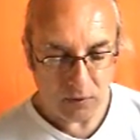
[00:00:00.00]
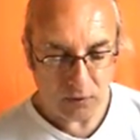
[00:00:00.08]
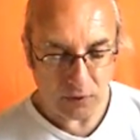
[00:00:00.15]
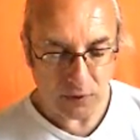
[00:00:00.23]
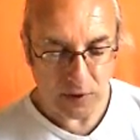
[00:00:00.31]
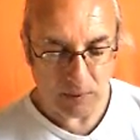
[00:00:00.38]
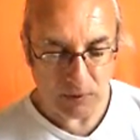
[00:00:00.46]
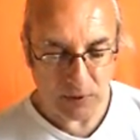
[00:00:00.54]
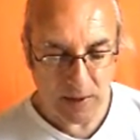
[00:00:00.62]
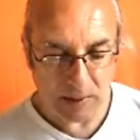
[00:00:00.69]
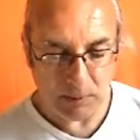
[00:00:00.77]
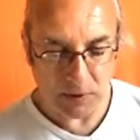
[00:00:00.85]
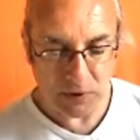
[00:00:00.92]
For some
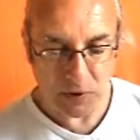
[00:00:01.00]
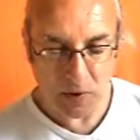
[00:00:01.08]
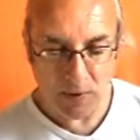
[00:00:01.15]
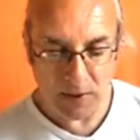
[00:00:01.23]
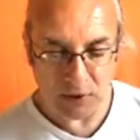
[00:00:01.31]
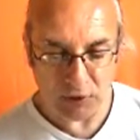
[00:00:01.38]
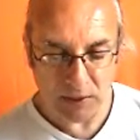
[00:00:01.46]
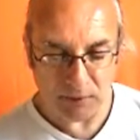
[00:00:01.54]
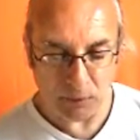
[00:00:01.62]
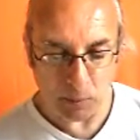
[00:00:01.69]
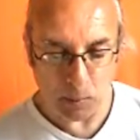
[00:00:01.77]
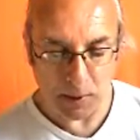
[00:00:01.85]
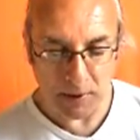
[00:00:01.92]
time he saw that
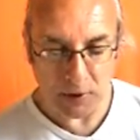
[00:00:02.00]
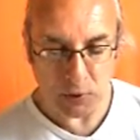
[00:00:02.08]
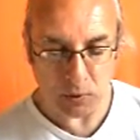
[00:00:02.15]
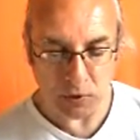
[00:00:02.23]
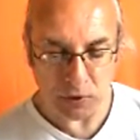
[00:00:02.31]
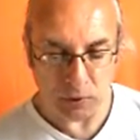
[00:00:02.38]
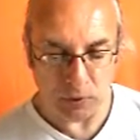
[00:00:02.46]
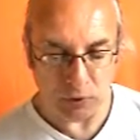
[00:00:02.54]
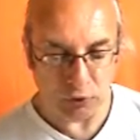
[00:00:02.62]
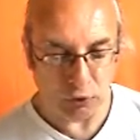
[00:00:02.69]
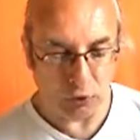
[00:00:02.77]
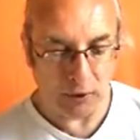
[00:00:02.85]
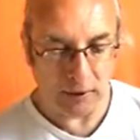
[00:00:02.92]
dreadful place which looked
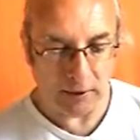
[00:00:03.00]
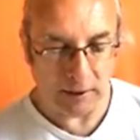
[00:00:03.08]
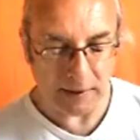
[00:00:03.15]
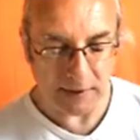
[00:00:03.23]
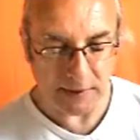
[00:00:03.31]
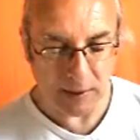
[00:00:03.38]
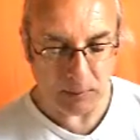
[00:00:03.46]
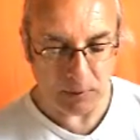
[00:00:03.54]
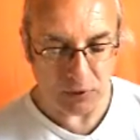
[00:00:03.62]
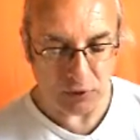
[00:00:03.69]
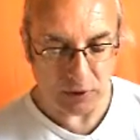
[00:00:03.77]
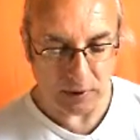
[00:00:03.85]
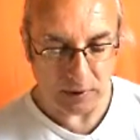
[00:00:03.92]
truly like a
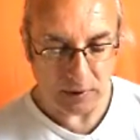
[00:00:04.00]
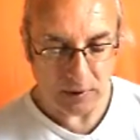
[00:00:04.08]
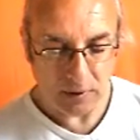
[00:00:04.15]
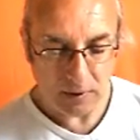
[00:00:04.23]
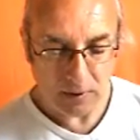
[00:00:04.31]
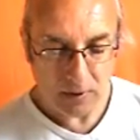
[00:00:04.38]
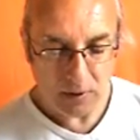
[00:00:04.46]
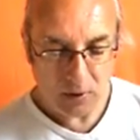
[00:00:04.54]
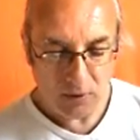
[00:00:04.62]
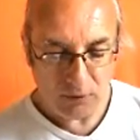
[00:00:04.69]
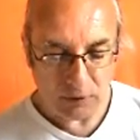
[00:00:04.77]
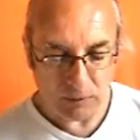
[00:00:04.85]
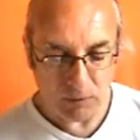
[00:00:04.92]
cemetery.
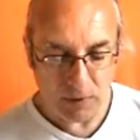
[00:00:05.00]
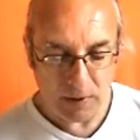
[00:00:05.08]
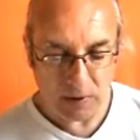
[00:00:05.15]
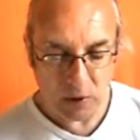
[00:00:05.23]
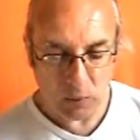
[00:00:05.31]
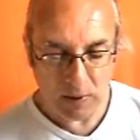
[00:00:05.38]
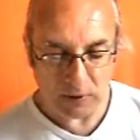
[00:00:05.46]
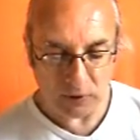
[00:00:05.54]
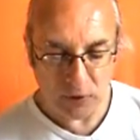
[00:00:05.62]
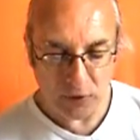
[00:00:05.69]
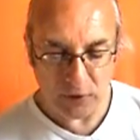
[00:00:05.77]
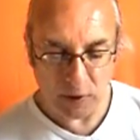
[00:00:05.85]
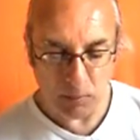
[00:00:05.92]
From there he went
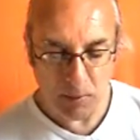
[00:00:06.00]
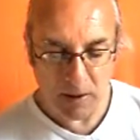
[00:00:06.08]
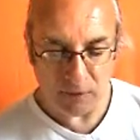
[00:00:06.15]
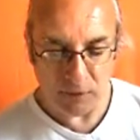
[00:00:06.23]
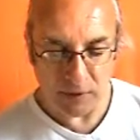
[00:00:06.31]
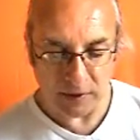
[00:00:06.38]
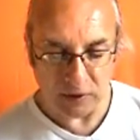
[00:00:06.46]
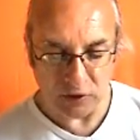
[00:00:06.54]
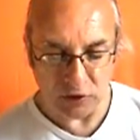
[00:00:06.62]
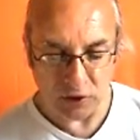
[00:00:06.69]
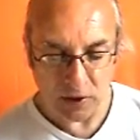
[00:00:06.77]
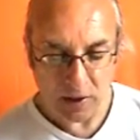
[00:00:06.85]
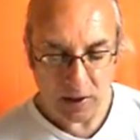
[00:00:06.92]
to the nearby
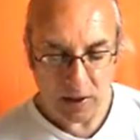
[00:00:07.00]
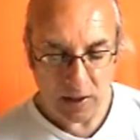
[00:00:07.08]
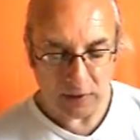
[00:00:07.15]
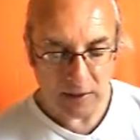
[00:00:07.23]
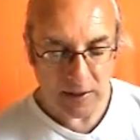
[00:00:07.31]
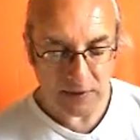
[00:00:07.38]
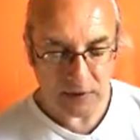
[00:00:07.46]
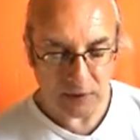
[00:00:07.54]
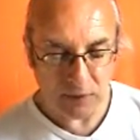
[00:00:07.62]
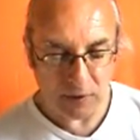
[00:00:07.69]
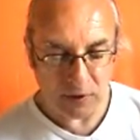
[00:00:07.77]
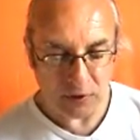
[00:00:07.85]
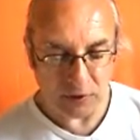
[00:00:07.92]
village and asked the
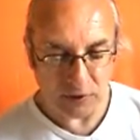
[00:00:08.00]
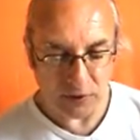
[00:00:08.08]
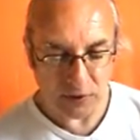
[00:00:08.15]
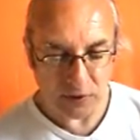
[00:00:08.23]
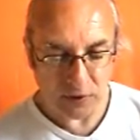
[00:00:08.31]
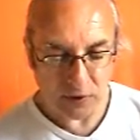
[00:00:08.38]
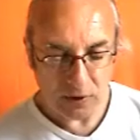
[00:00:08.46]
villagers,